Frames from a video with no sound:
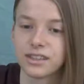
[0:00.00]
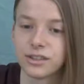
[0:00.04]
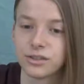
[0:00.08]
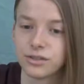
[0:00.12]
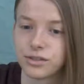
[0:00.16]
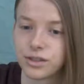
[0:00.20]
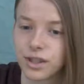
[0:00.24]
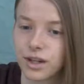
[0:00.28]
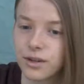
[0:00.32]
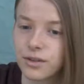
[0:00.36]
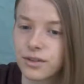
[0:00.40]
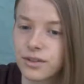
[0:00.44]
you
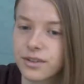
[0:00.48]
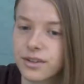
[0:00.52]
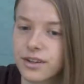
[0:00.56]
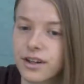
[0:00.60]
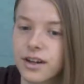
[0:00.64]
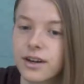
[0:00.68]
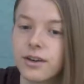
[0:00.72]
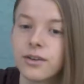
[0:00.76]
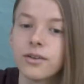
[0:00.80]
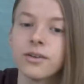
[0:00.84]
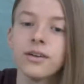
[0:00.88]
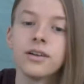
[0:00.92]
don't
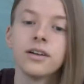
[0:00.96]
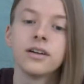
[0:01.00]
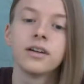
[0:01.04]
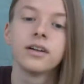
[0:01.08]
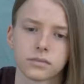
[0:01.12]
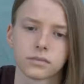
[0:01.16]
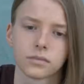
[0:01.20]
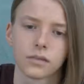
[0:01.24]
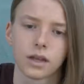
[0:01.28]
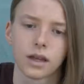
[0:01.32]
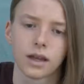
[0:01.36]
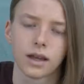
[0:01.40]
know.
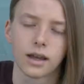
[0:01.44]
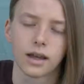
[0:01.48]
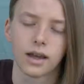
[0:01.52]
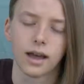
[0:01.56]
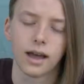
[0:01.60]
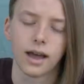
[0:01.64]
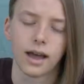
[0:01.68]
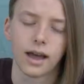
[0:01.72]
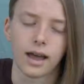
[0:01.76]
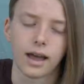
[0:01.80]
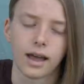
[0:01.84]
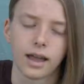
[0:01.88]

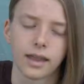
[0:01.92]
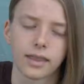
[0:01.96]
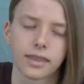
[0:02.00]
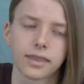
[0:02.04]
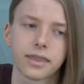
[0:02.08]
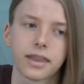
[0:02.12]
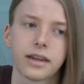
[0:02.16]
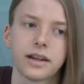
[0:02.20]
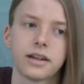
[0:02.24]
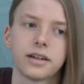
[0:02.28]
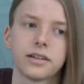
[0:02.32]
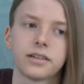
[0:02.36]

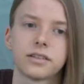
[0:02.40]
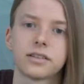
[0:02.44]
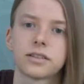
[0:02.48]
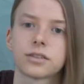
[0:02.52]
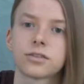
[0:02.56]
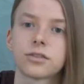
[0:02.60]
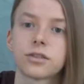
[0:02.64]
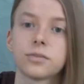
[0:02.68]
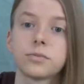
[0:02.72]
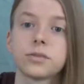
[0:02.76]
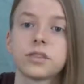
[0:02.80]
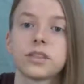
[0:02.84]
And their
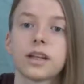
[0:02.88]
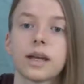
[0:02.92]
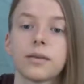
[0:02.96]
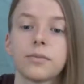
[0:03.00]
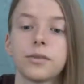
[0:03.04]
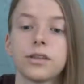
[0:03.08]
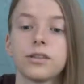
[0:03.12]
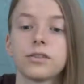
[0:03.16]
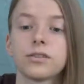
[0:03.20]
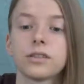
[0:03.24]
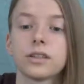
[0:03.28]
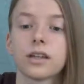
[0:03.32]
description
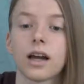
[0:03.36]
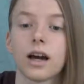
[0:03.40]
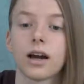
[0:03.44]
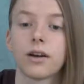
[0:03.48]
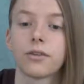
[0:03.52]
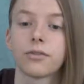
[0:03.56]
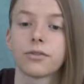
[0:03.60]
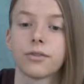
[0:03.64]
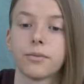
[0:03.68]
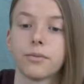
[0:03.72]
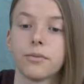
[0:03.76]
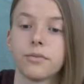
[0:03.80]
I'm using
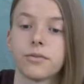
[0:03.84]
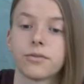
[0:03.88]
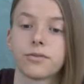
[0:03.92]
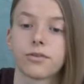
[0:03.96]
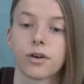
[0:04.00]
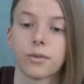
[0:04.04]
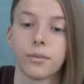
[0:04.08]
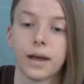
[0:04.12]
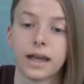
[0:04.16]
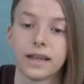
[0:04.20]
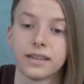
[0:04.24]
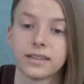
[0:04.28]
are from
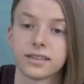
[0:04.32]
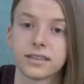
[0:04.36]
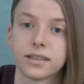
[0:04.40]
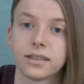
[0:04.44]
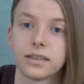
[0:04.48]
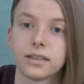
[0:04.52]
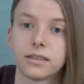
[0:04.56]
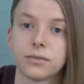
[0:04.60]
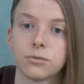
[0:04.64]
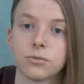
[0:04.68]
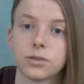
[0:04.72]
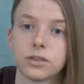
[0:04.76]

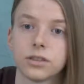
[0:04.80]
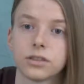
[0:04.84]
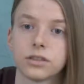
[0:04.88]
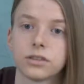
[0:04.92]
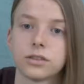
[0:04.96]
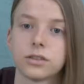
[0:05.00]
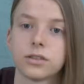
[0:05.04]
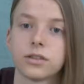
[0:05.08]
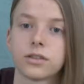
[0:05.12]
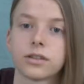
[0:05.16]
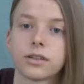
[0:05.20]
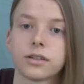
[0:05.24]
ASN,
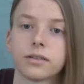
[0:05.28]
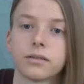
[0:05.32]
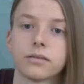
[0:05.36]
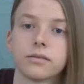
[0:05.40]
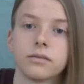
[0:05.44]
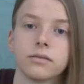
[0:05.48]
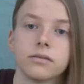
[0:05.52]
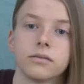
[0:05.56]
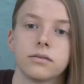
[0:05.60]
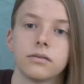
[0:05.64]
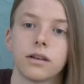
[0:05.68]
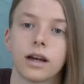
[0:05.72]
which
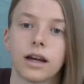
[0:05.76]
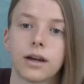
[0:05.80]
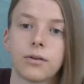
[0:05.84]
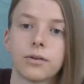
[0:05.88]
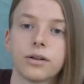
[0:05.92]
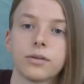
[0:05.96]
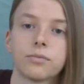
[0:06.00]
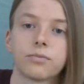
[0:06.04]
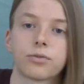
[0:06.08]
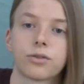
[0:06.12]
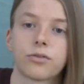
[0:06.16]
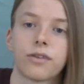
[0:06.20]
I
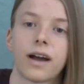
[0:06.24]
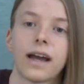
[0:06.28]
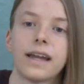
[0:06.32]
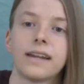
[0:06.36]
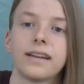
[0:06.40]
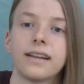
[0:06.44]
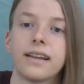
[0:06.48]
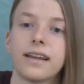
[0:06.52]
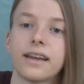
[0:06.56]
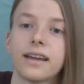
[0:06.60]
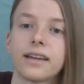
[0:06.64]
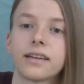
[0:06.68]
will
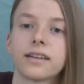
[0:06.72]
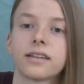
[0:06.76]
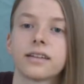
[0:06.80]
provide a link